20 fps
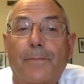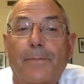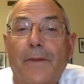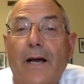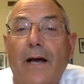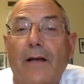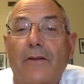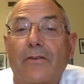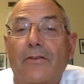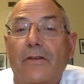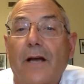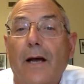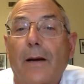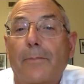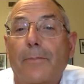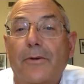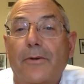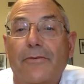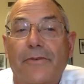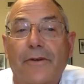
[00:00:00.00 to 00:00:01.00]
I
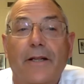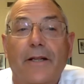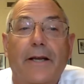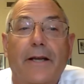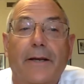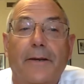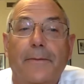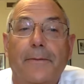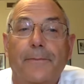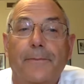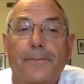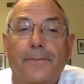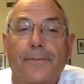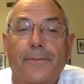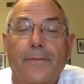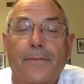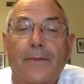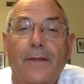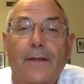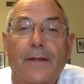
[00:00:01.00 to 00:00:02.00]
stopped feeling
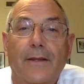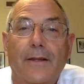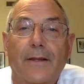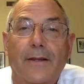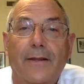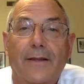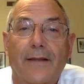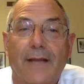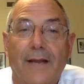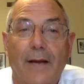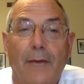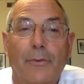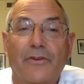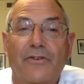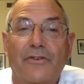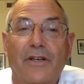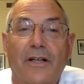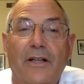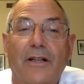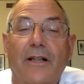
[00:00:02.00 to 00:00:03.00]
that I was
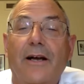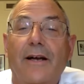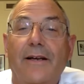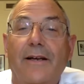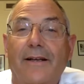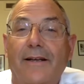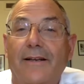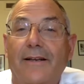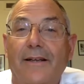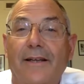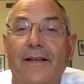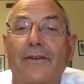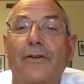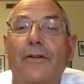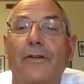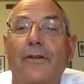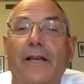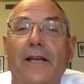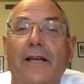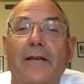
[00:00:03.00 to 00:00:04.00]
declining into
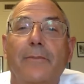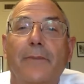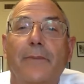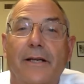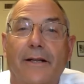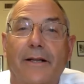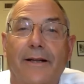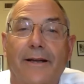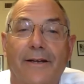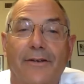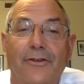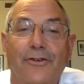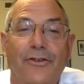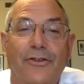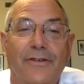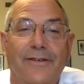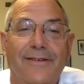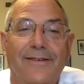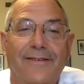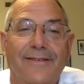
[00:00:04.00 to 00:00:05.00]
late middle age.